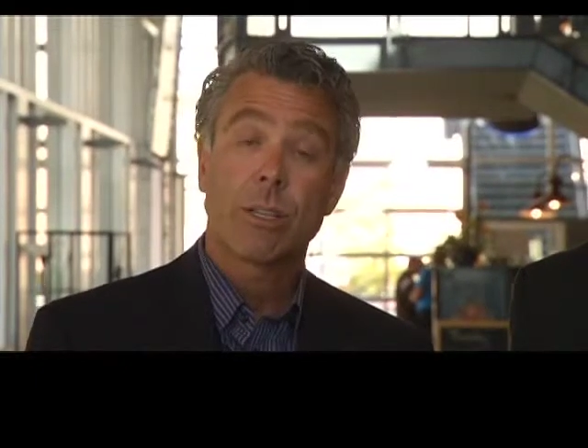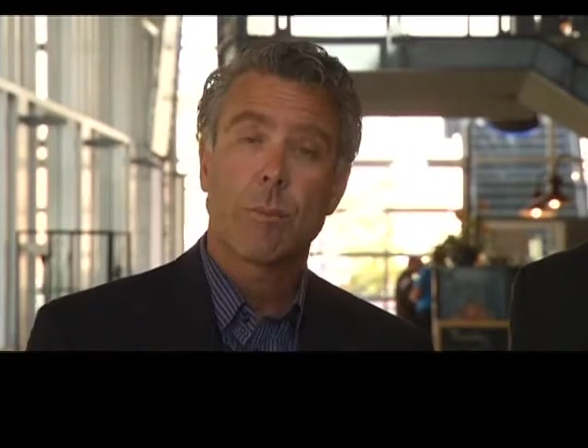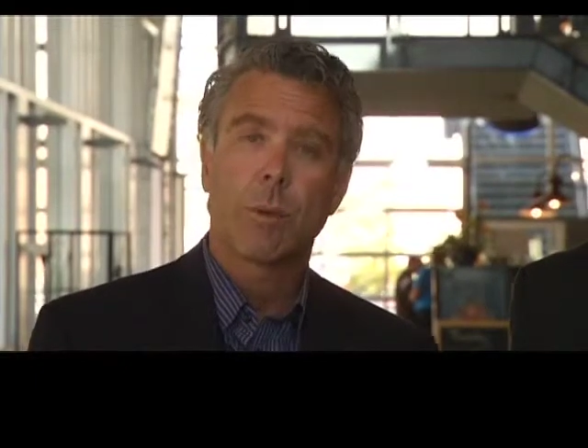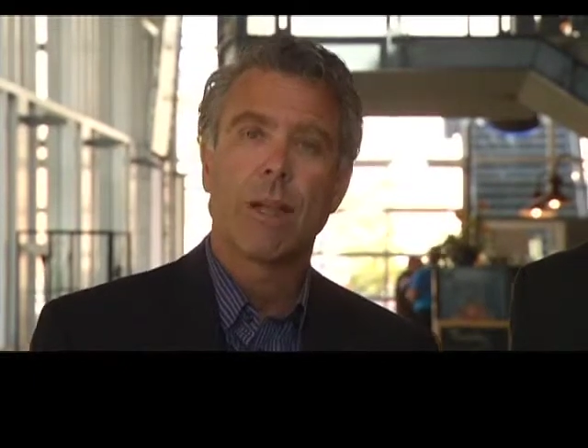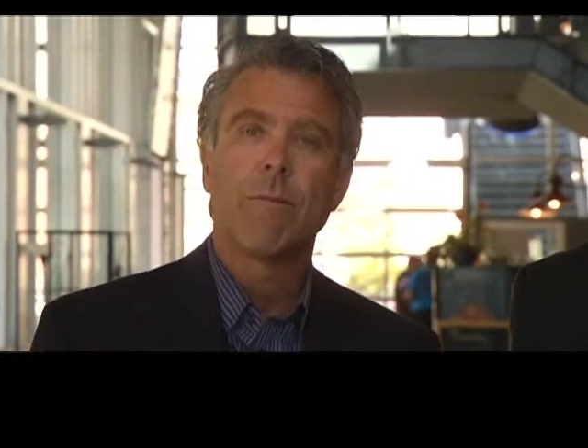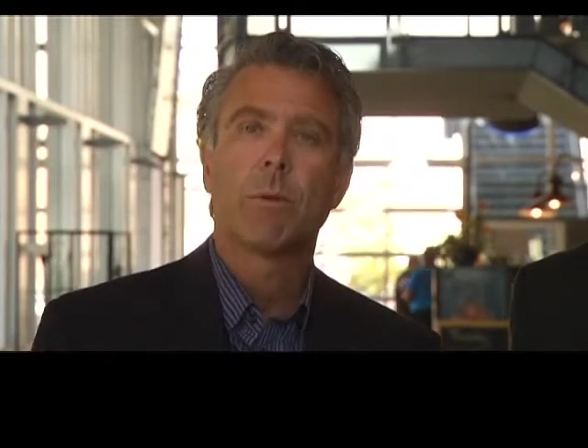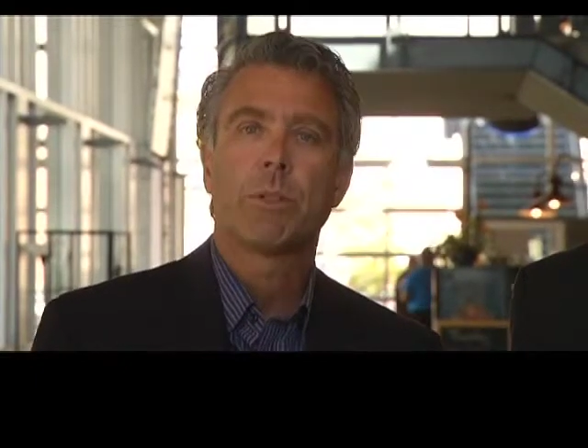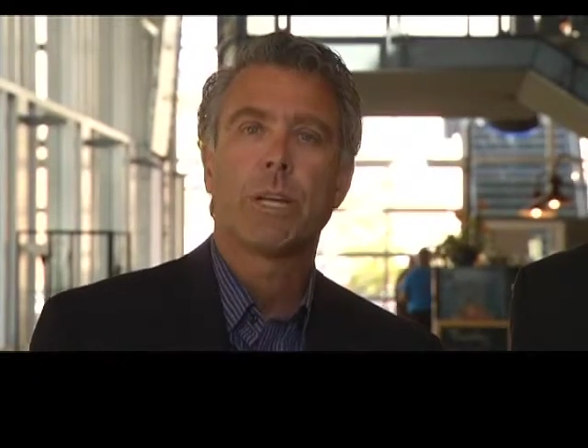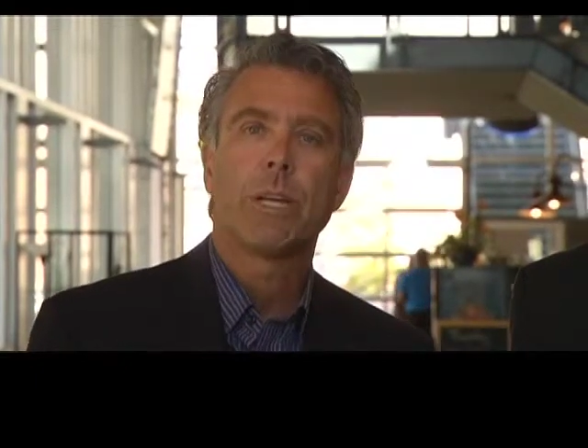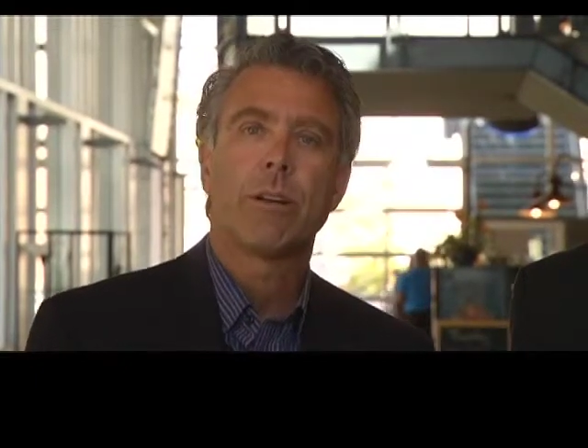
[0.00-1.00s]
is up
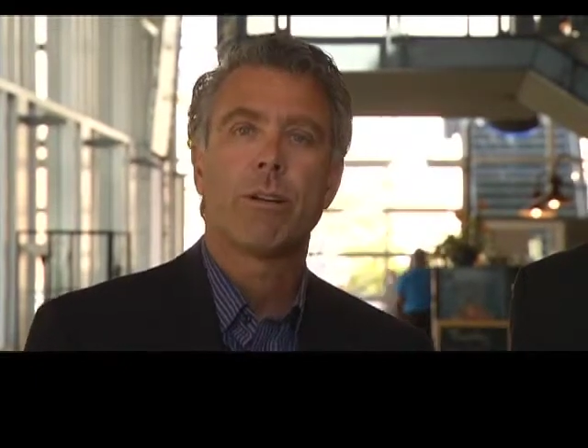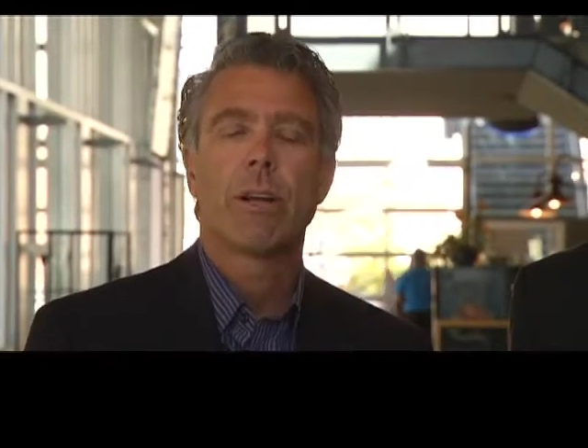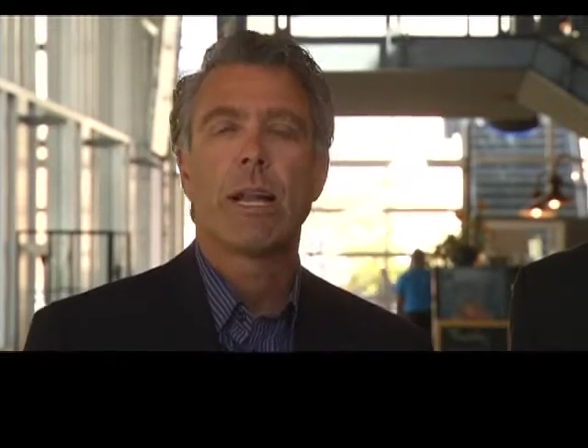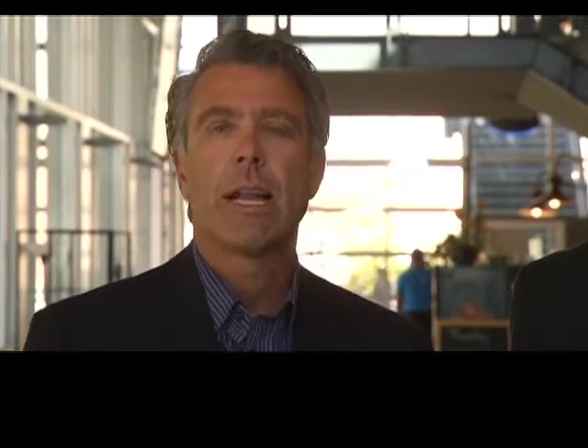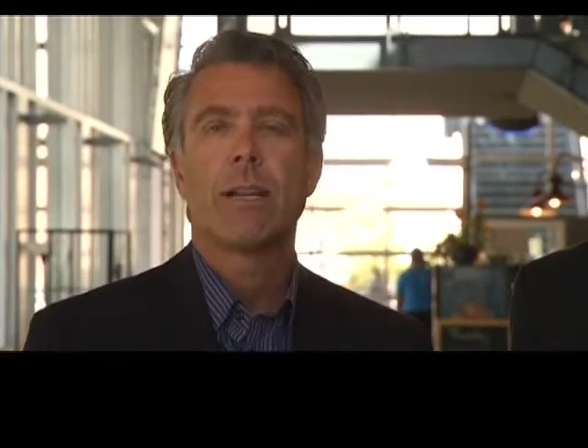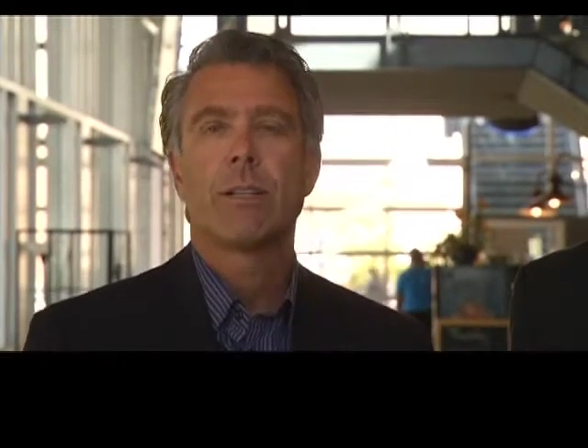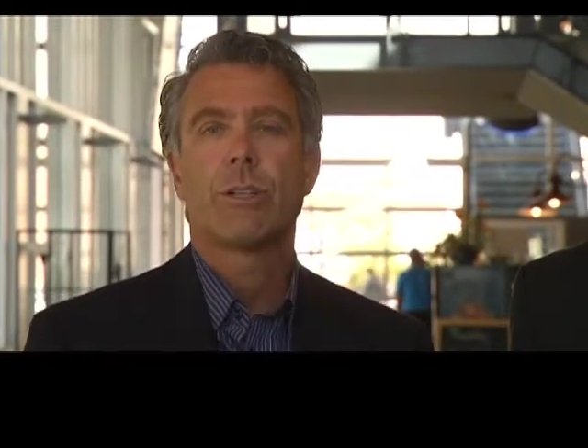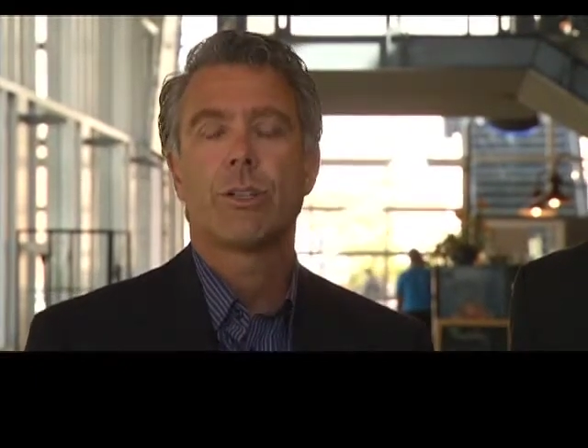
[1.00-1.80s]
11% year to date.